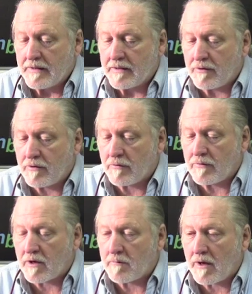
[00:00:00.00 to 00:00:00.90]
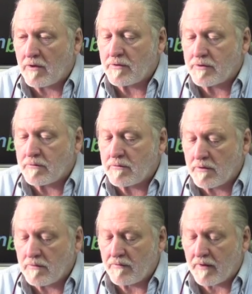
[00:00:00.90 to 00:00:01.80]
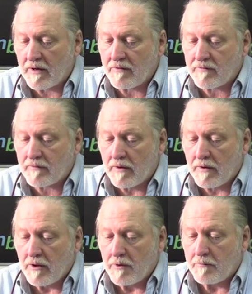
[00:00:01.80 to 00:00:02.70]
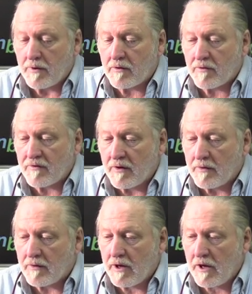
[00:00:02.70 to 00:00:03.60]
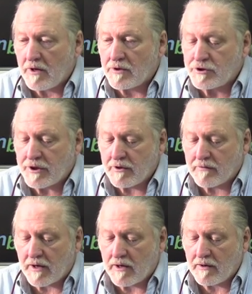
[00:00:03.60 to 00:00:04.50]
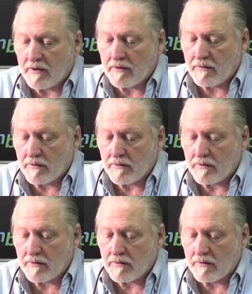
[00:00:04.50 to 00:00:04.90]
I do not recommend you use this because the heat generated